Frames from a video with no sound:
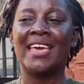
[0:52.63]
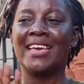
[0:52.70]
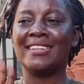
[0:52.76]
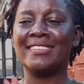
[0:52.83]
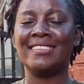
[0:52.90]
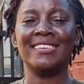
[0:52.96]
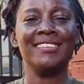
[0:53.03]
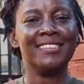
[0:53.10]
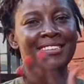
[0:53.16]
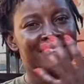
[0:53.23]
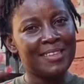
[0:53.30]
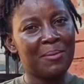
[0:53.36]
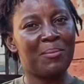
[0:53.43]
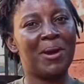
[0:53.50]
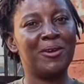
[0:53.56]
And since
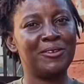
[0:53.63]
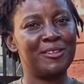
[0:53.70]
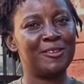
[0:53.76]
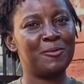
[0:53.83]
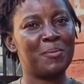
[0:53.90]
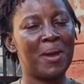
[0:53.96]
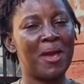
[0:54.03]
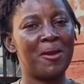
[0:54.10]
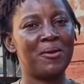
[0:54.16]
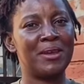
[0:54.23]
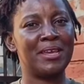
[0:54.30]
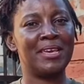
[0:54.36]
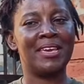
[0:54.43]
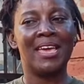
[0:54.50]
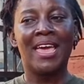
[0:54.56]
it's about
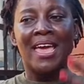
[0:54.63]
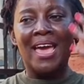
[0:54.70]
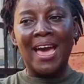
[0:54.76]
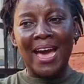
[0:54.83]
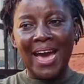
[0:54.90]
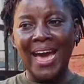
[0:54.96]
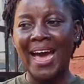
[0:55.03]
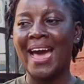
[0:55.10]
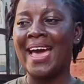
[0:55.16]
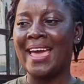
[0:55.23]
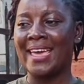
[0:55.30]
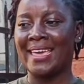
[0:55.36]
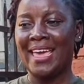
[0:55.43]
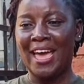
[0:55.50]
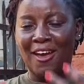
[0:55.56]
inspiring,
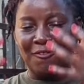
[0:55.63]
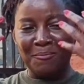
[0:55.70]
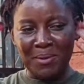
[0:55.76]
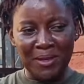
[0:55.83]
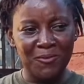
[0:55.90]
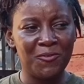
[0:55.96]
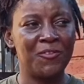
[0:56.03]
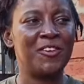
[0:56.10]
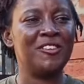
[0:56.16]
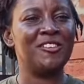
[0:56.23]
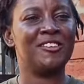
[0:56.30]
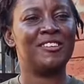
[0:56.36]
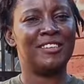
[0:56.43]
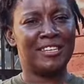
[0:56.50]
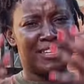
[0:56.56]
I have been
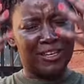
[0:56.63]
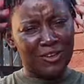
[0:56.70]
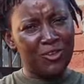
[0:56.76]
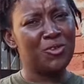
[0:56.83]
fidgeting.